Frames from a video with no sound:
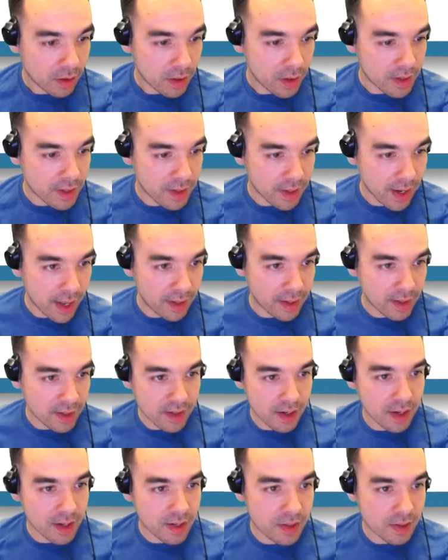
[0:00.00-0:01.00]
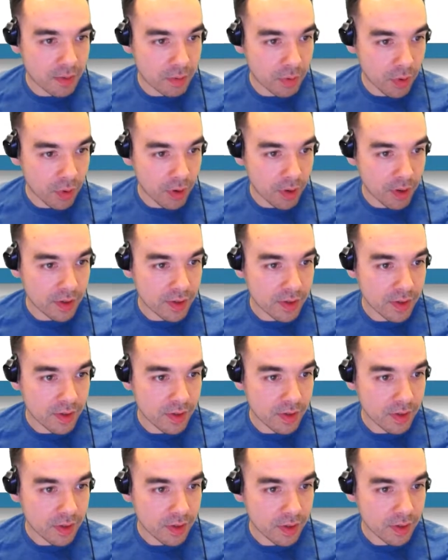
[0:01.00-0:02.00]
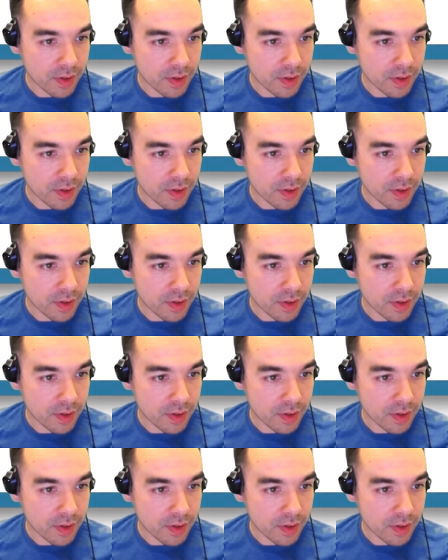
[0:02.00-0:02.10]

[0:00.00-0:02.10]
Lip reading: It's an NSI supports.